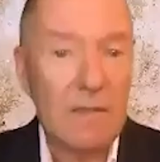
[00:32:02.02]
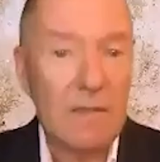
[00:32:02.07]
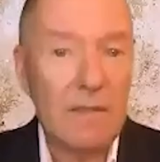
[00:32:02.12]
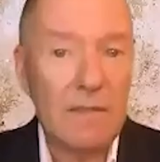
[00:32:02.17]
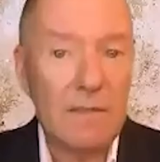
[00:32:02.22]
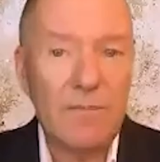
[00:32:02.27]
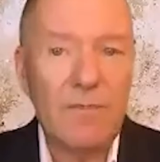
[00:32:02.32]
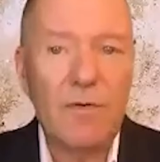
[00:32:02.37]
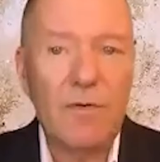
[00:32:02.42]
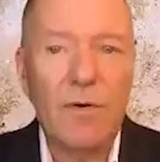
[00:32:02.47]

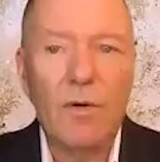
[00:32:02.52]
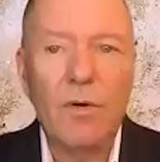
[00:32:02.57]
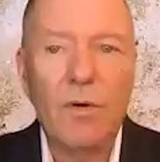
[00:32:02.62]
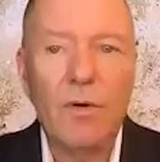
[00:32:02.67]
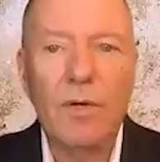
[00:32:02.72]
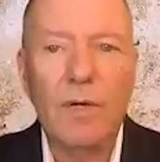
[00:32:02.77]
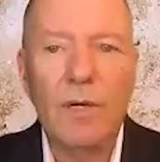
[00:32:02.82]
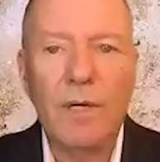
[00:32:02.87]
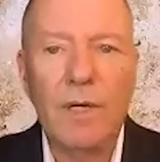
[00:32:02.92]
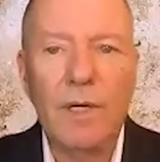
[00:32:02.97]
us
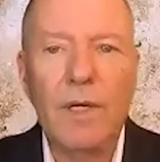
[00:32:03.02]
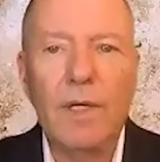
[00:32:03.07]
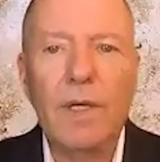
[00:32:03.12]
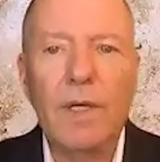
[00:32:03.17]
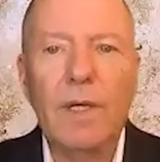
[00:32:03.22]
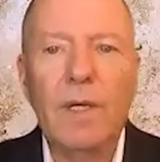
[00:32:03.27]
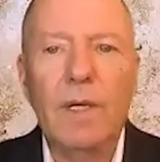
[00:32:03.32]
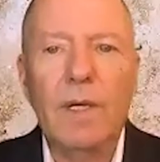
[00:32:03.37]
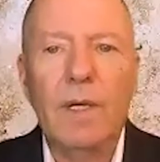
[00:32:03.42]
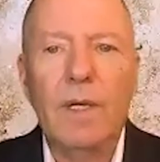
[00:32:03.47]
for a
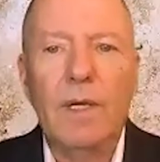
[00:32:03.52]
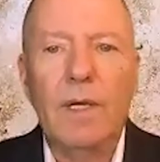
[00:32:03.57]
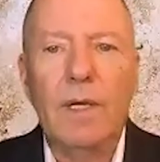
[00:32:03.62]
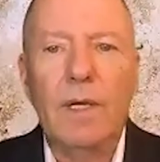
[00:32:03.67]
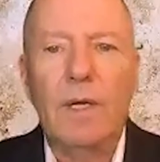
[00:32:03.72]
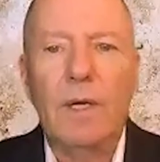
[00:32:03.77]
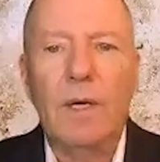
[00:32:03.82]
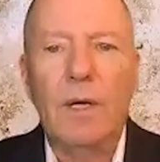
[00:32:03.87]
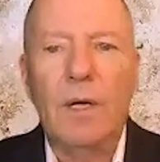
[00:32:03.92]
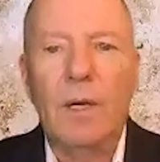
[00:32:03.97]

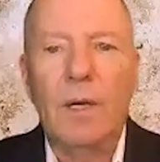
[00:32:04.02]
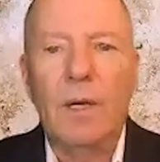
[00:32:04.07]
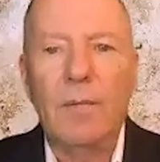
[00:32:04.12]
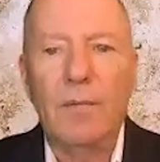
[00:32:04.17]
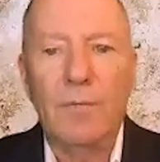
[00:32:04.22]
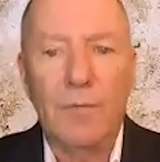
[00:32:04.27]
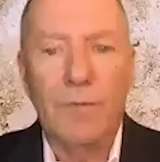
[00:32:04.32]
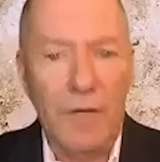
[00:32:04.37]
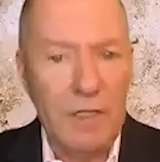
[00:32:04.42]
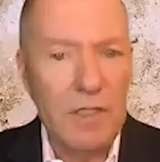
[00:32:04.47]

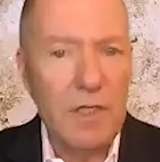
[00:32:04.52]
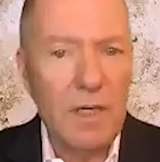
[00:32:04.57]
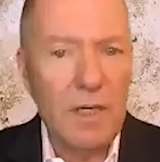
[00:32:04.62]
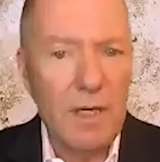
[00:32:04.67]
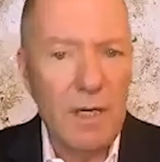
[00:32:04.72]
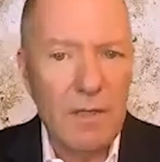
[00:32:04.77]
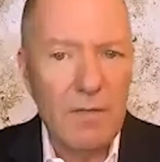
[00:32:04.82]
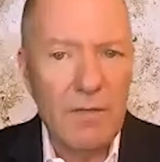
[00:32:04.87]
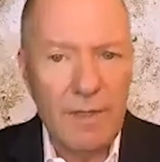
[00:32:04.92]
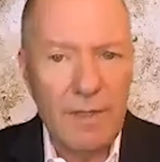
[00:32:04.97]

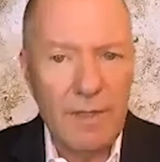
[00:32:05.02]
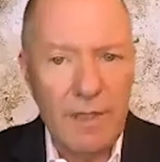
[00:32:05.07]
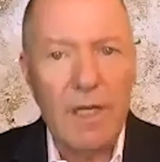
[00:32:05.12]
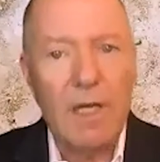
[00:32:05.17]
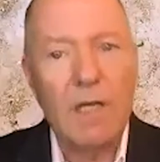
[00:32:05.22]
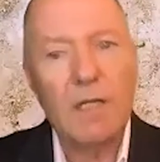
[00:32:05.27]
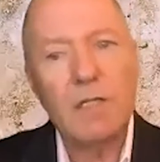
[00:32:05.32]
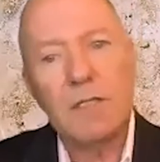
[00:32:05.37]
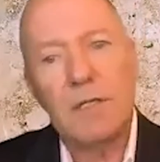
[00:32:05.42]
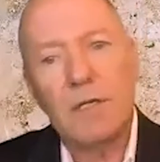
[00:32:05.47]
regional
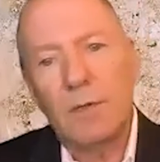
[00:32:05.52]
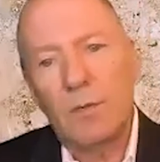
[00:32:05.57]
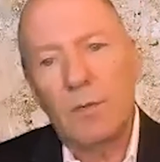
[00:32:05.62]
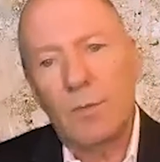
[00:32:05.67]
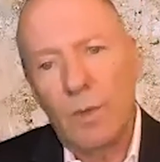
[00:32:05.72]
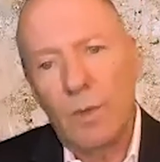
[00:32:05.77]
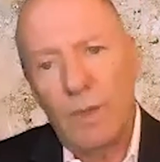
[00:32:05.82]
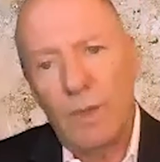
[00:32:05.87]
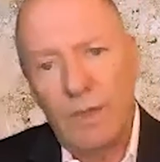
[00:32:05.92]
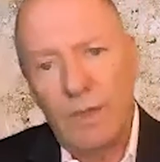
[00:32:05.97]
accreditation,
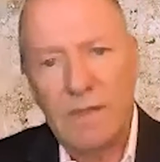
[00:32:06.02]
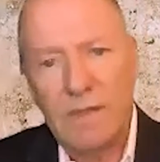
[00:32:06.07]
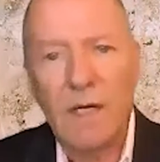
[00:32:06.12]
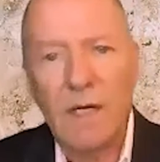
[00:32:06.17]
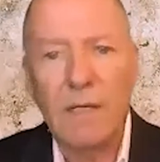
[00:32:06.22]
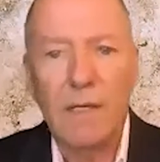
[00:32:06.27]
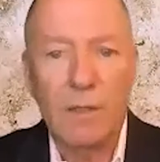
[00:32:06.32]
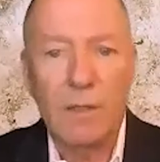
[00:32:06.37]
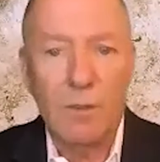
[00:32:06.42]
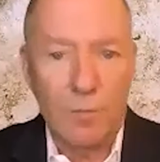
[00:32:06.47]
we
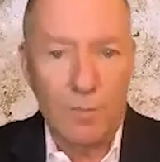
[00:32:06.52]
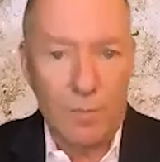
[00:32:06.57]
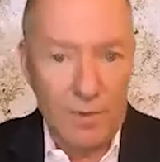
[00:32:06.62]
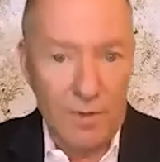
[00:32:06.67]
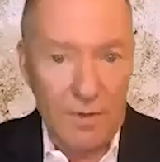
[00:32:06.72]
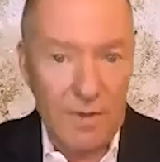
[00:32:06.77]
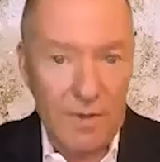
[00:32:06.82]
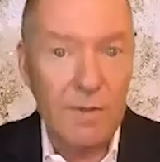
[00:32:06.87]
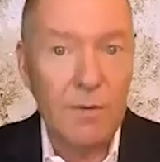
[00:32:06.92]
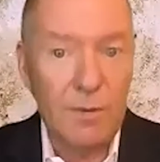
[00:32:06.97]
decided to
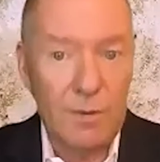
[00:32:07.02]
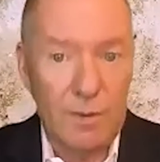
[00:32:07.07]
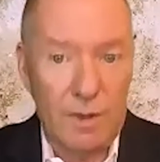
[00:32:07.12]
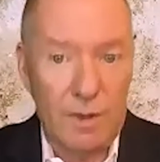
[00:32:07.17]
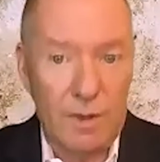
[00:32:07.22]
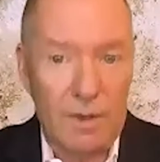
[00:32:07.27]
pursue